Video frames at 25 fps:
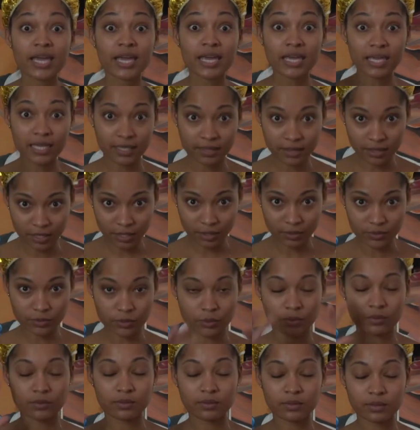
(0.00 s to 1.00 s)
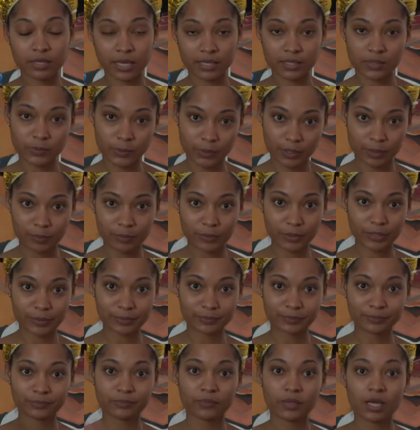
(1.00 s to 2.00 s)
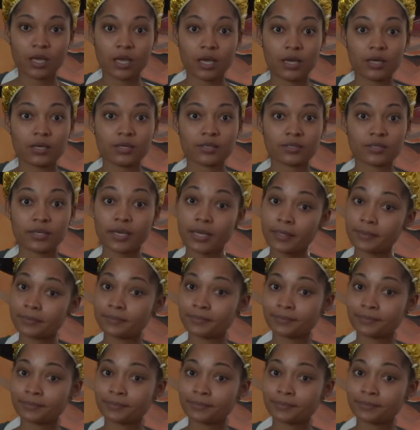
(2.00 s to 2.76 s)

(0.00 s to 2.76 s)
in there, so that's what I'm doing. So yeah,